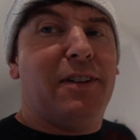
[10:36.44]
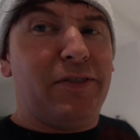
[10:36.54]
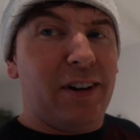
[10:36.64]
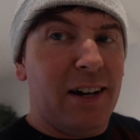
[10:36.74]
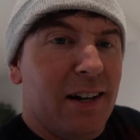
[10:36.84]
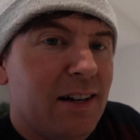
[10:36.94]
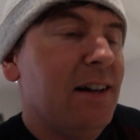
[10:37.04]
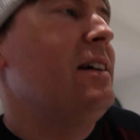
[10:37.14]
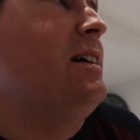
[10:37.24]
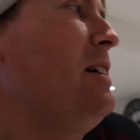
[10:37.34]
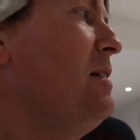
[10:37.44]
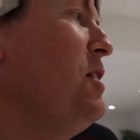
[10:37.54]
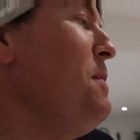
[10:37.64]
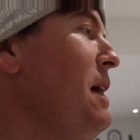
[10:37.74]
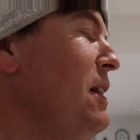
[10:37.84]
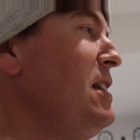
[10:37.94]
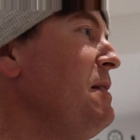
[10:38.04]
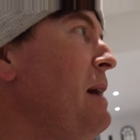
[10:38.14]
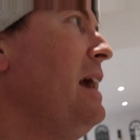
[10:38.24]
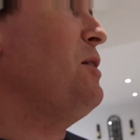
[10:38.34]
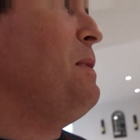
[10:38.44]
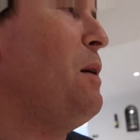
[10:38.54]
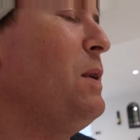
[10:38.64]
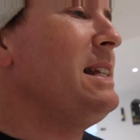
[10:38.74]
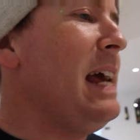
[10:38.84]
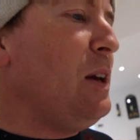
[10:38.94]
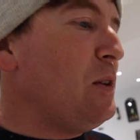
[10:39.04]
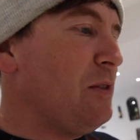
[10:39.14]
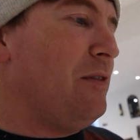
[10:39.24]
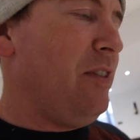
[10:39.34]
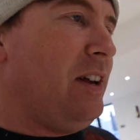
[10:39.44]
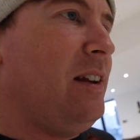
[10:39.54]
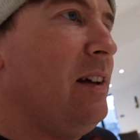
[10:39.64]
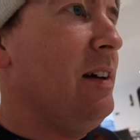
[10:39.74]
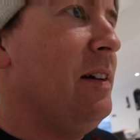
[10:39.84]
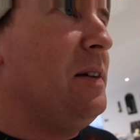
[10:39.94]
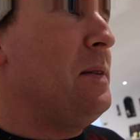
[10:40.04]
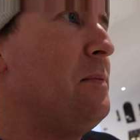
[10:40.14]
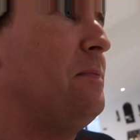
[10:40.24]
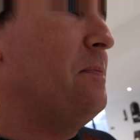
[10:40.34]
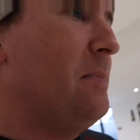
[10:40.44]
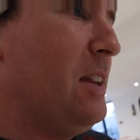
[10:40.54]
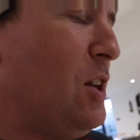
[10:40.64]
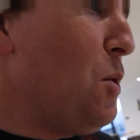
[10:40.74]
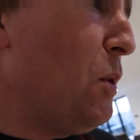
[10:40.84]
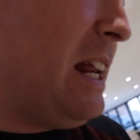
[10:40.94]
River. Come here. Listen, mate. Come here. I want to tell you something. You